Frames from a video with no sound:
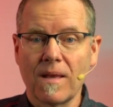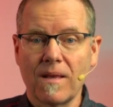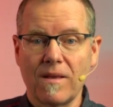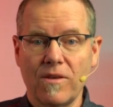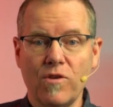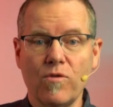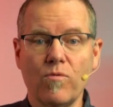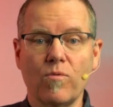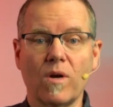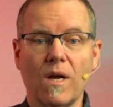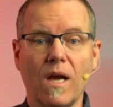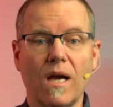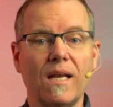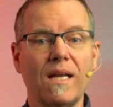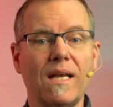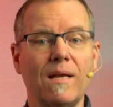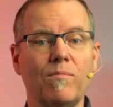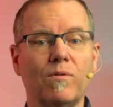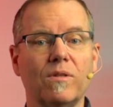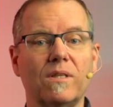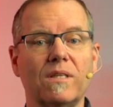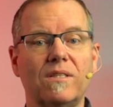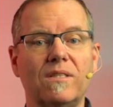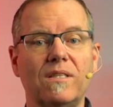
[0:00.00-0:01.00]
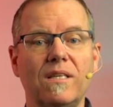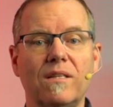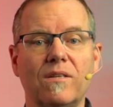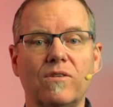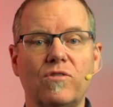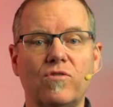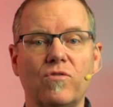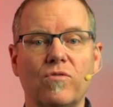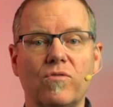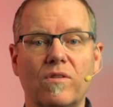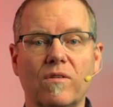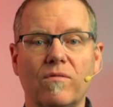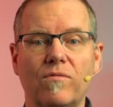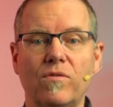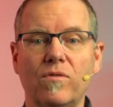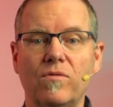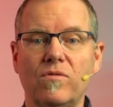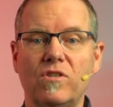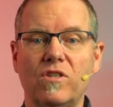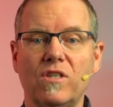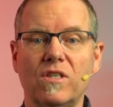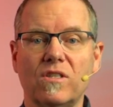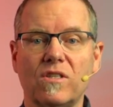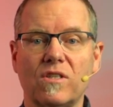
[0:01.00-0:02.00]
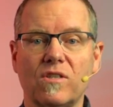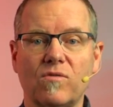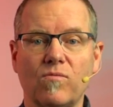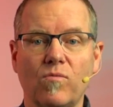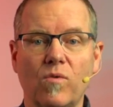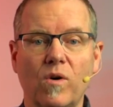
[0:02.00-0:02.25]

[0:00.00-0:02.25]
You were unable to see the truth of who Jesus